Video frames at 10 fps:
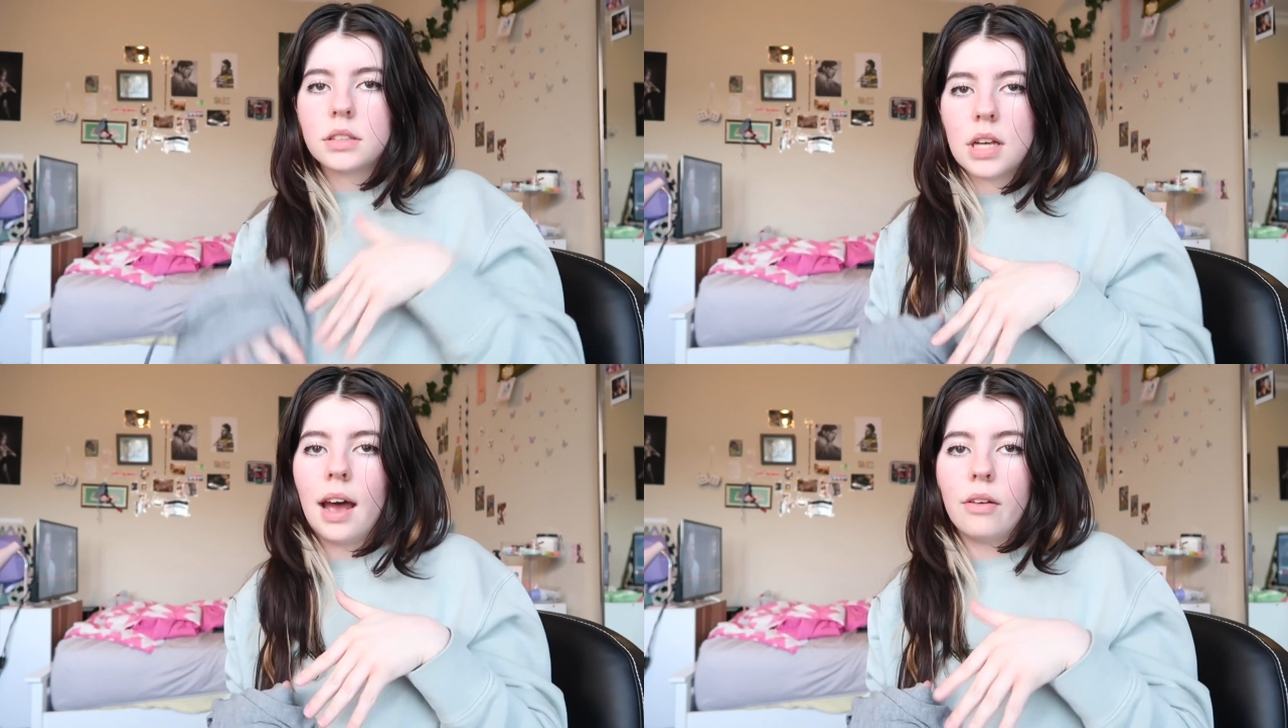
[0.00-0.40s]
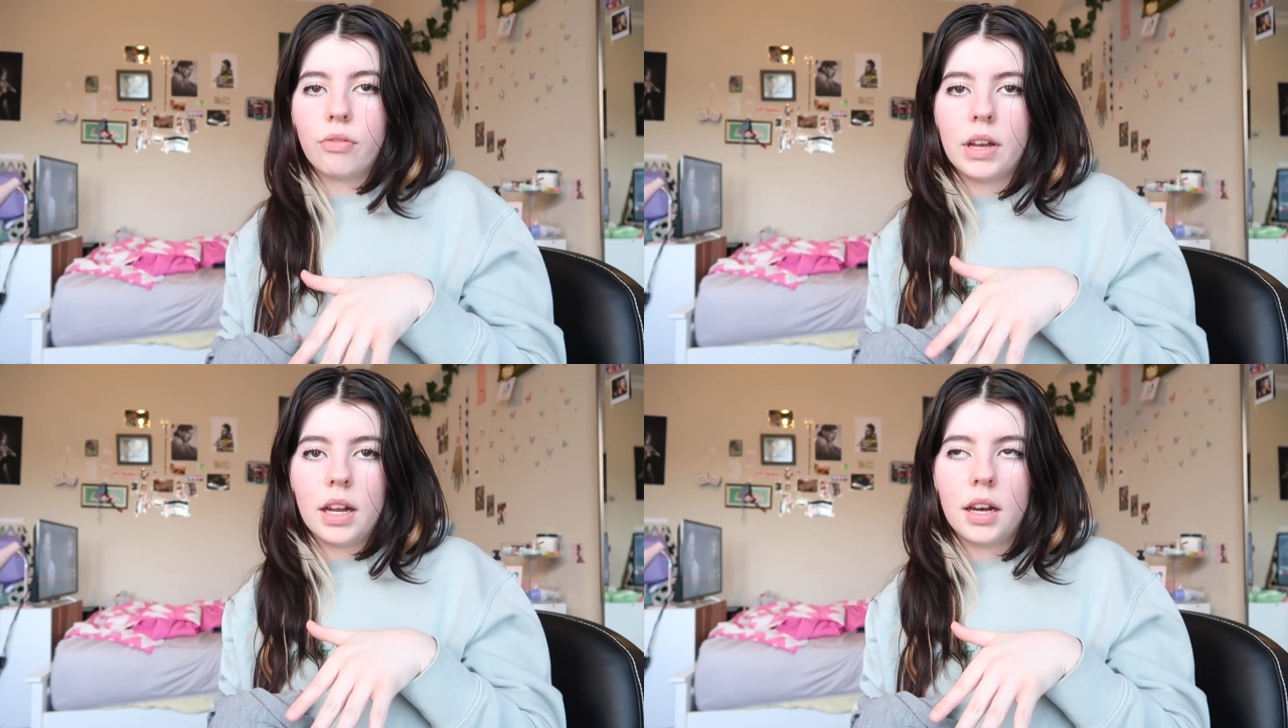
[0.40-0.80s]
tight
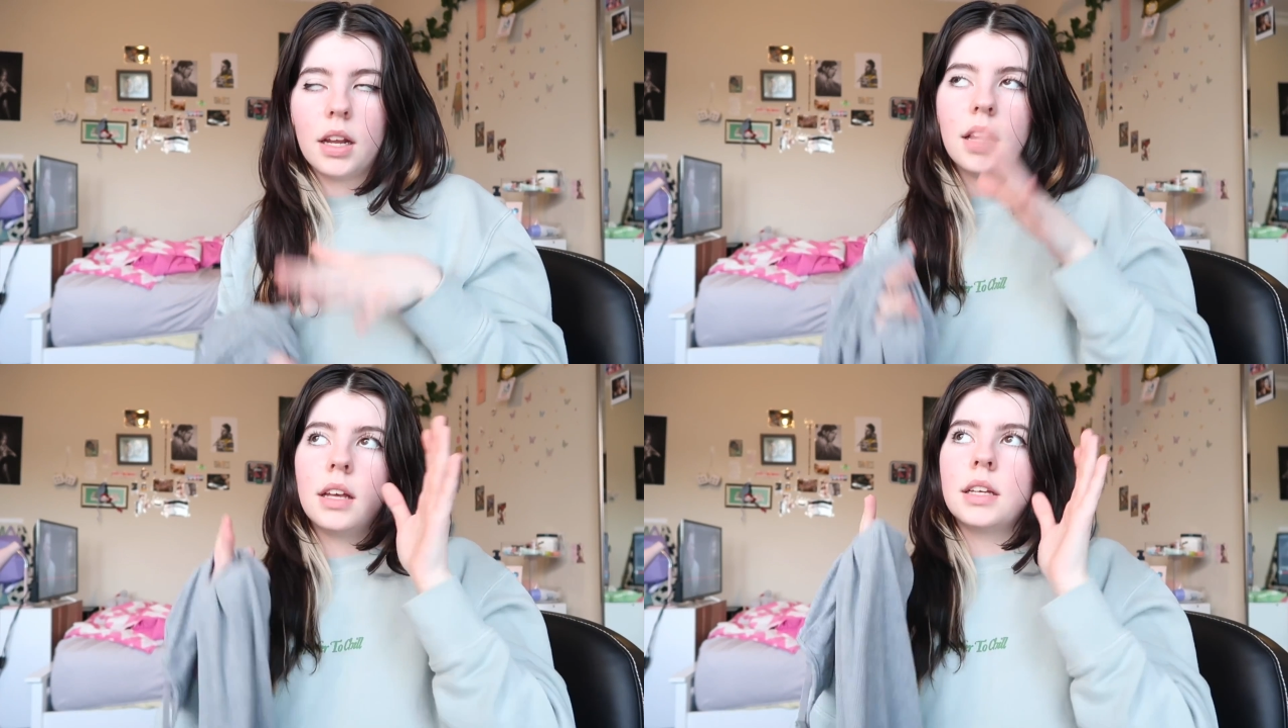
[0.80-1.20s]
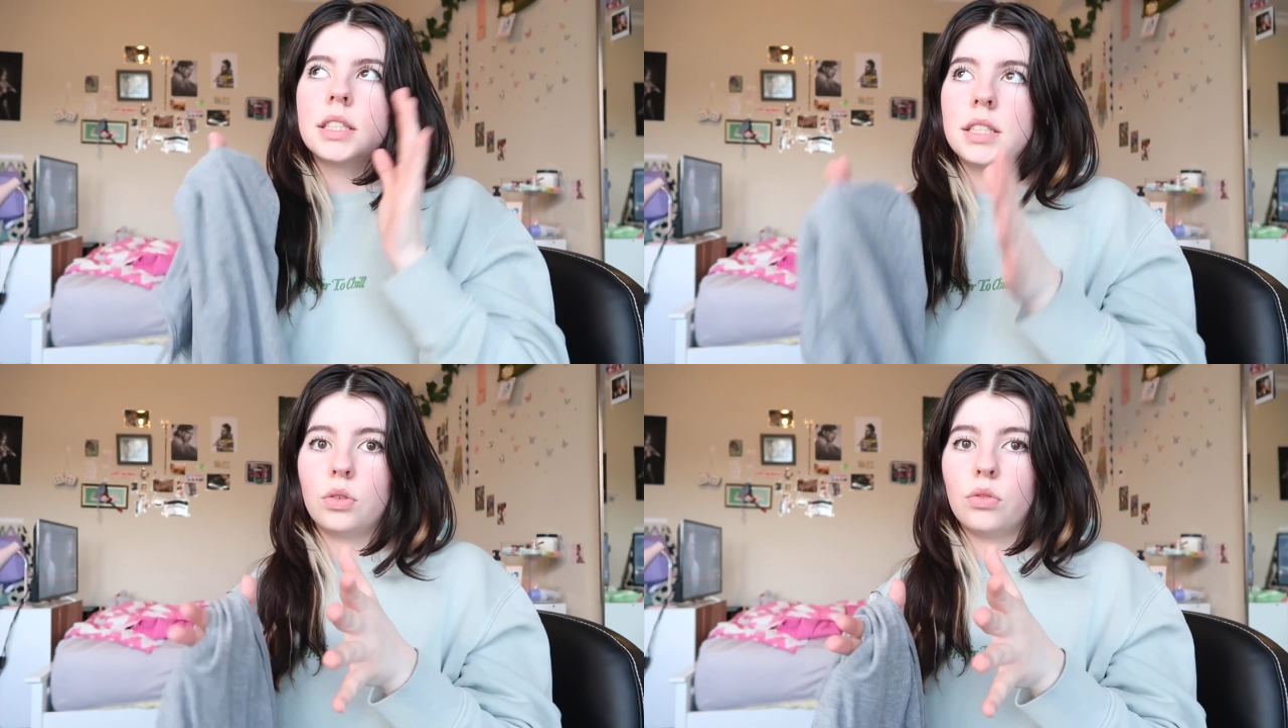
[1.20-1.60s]
fitted,
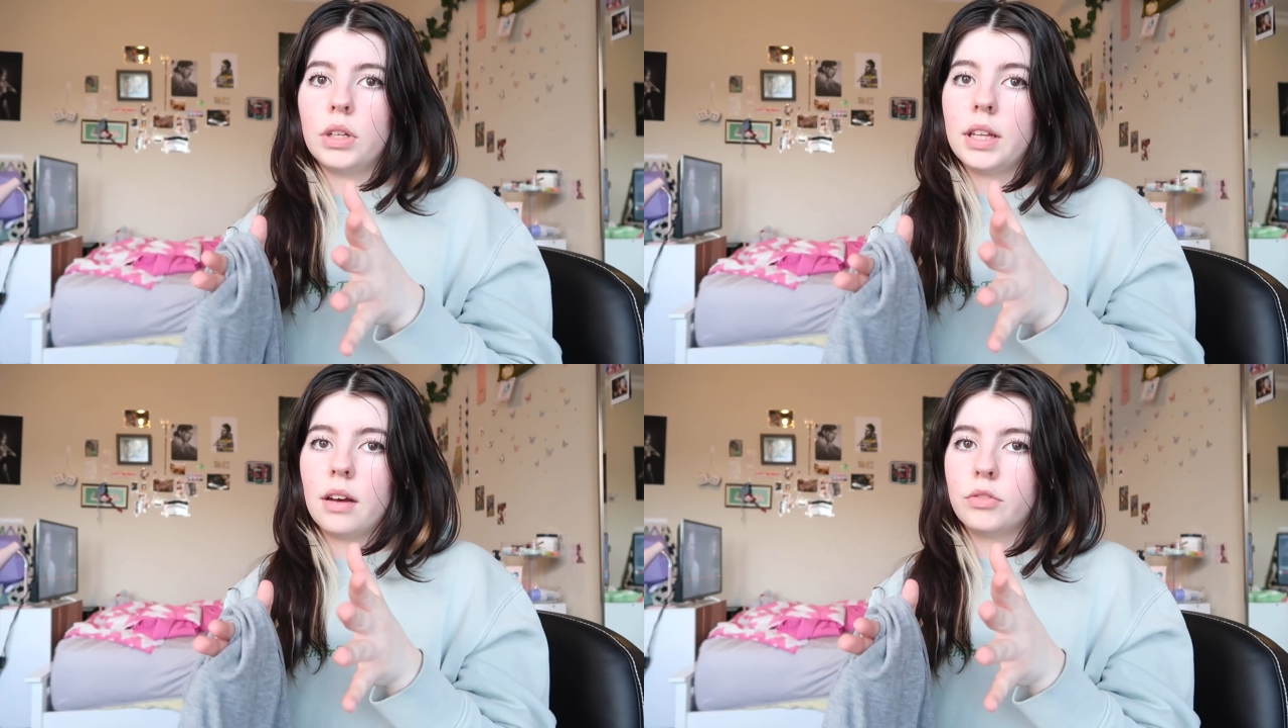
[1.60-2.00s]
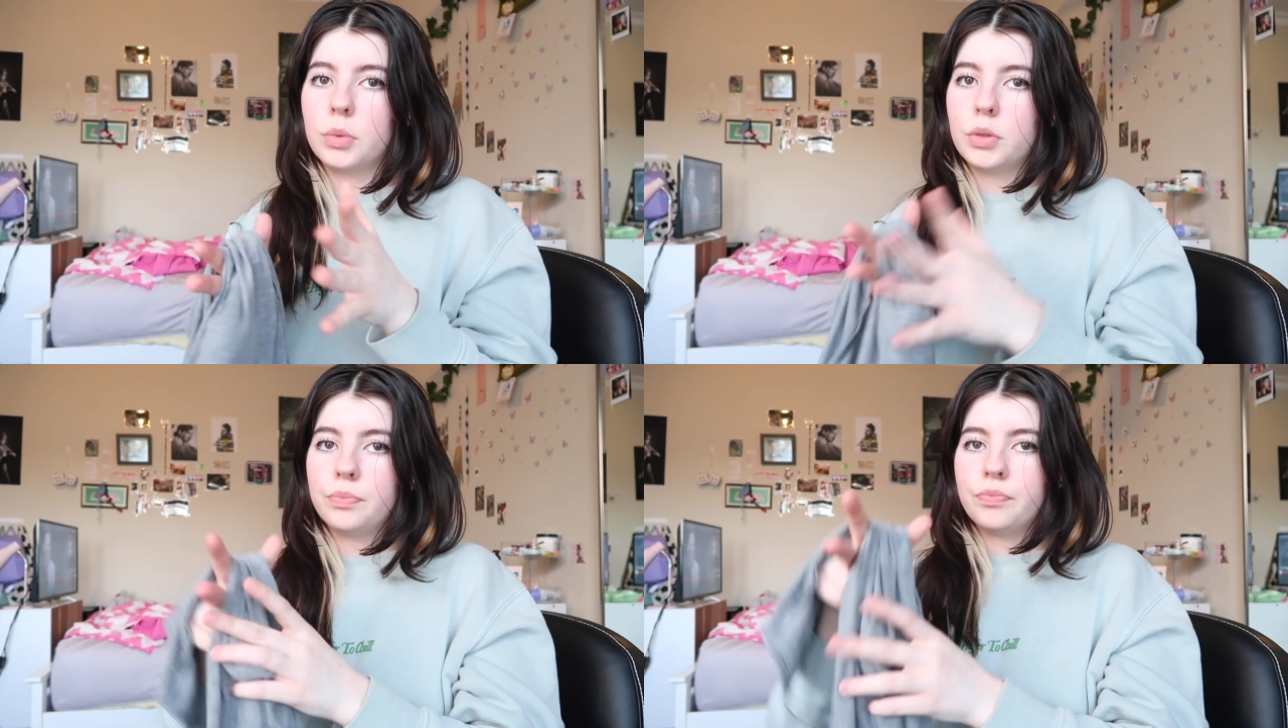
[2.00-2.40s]
still really
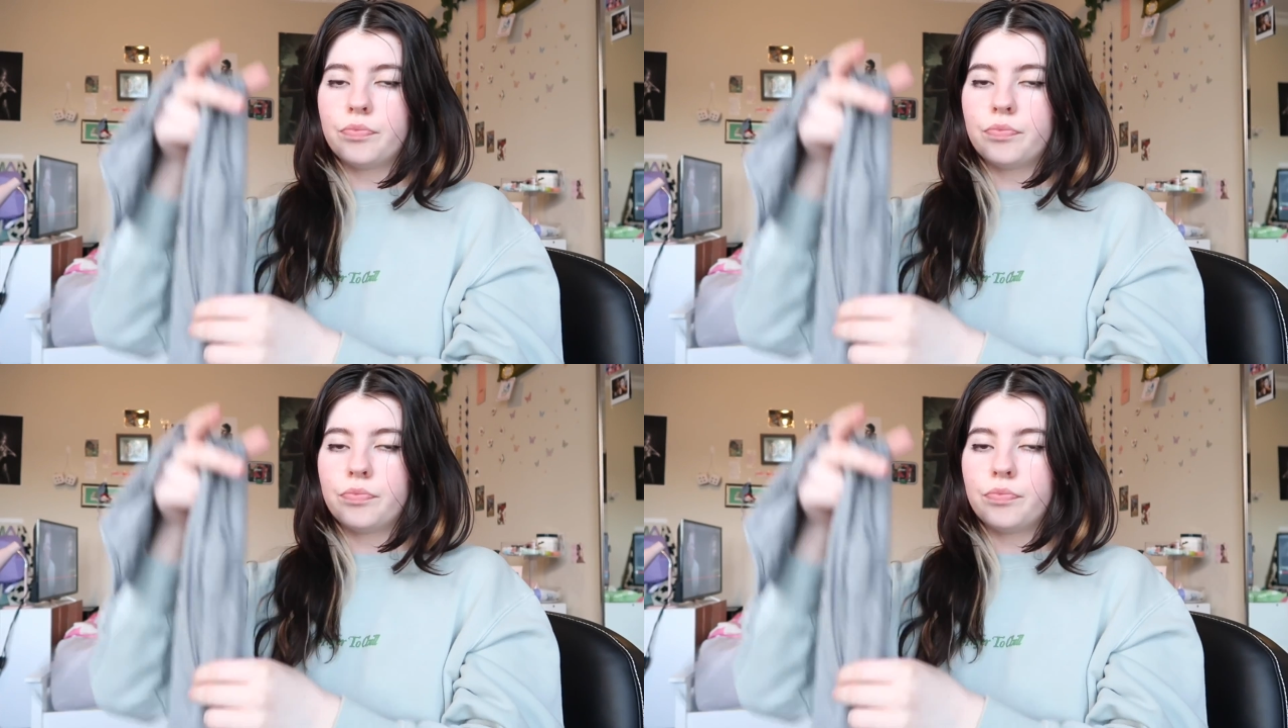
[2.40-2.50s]
comfortable.